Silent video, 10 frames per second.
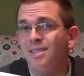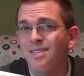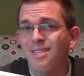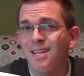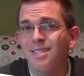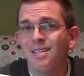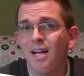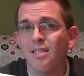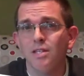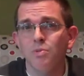in today's
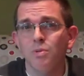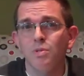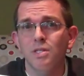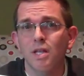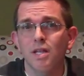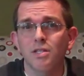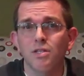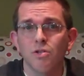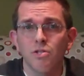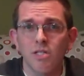context, we would say,
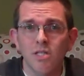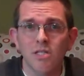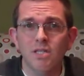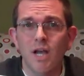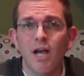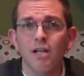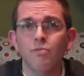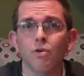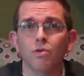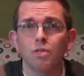Jesus died,
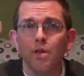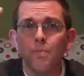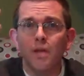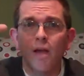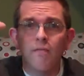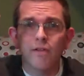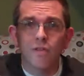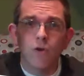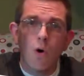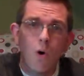he rose, he's up in heaven,
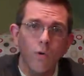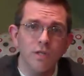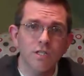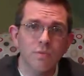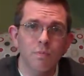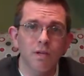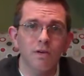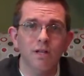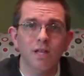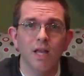and the Holy
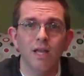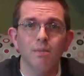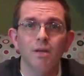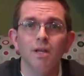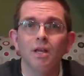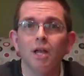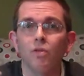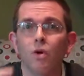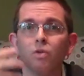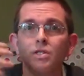Spirit came, and
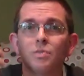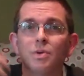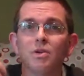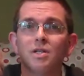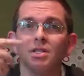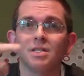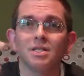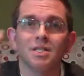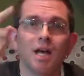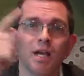the Holy Spirit is
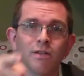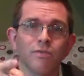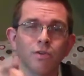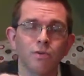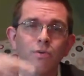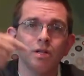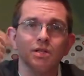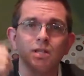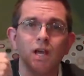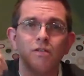inside of you,
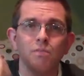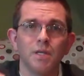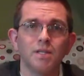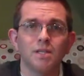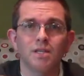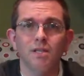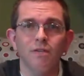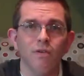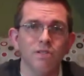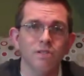inside of me, to
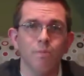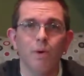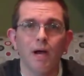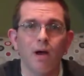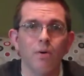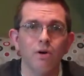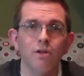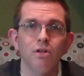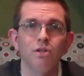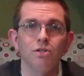give us the
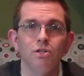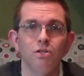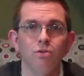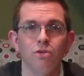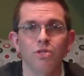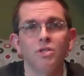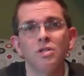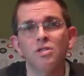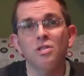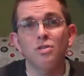power to do this.
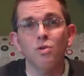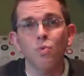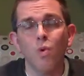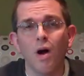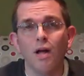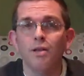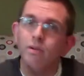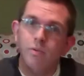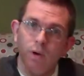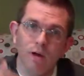To do what?
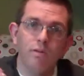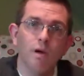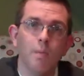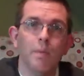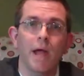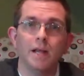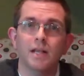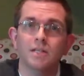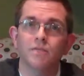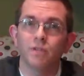Well, come back,
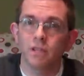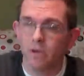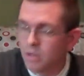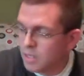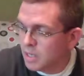next video.